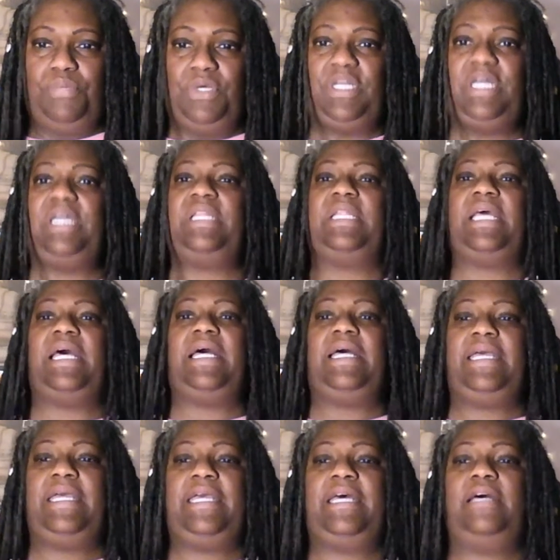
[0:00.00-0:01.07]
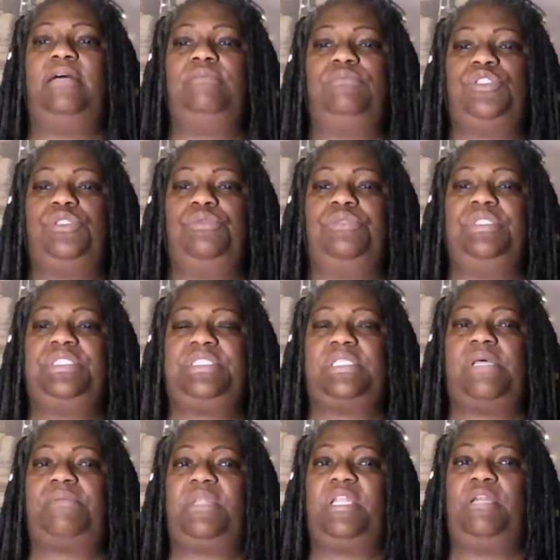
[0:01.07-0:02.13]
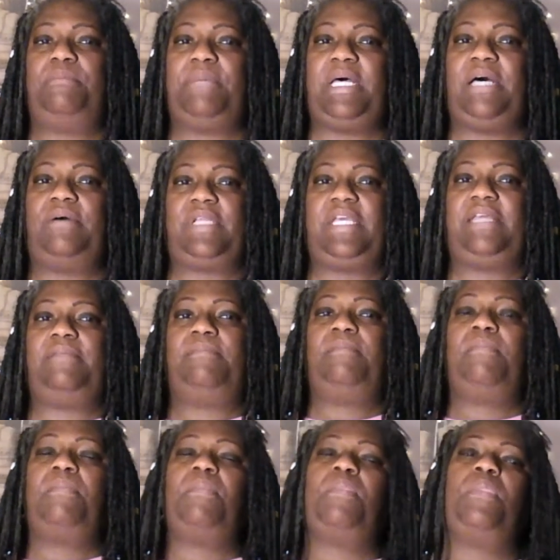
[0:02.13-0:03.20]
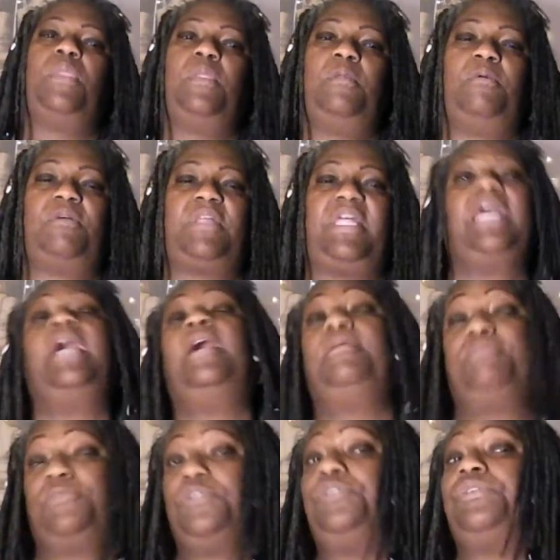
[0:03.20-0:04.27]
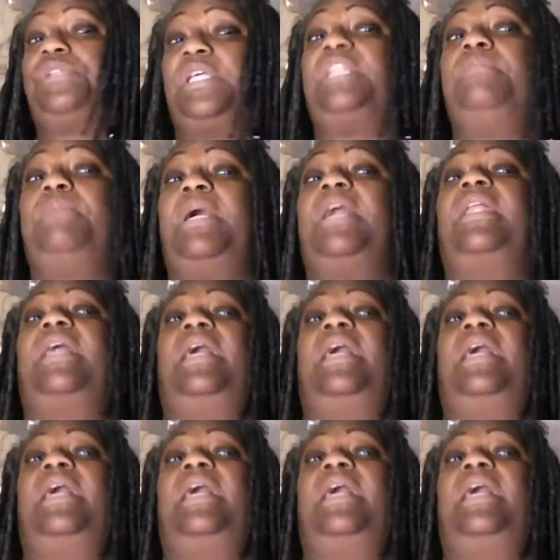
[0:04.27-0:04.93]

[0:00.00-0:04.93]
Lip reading: But I am doing something about it. Okay, I'm doing something about it.